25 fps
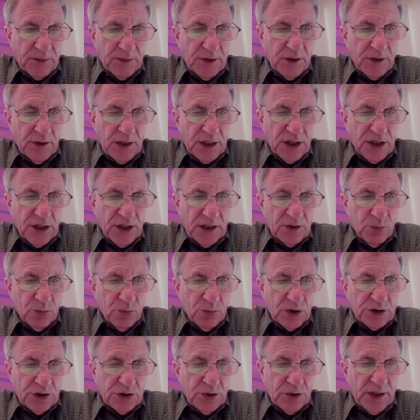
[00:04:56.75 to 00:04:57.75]
I think
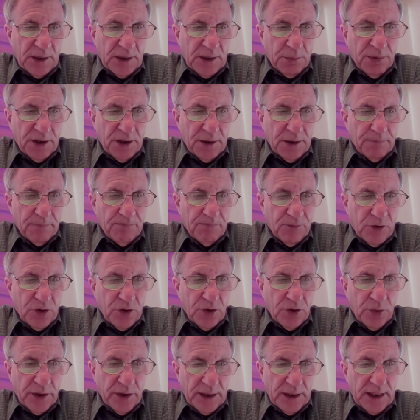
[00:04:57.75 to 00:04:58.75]
what you had been
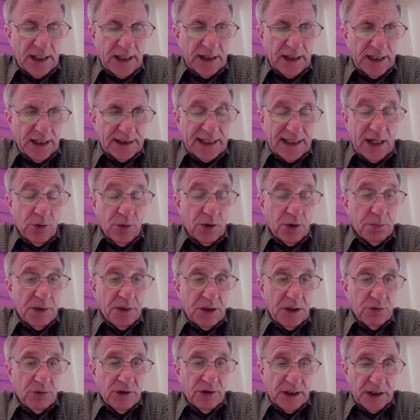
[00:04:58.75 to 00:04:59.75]
doing, I think that would
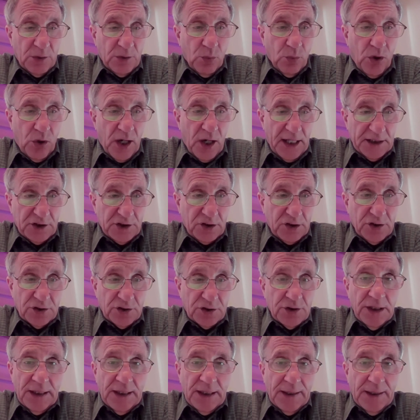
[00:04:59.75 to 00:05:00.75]
be really wise
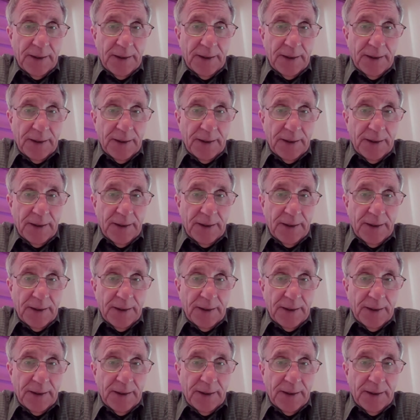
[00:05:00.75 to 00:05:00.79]
because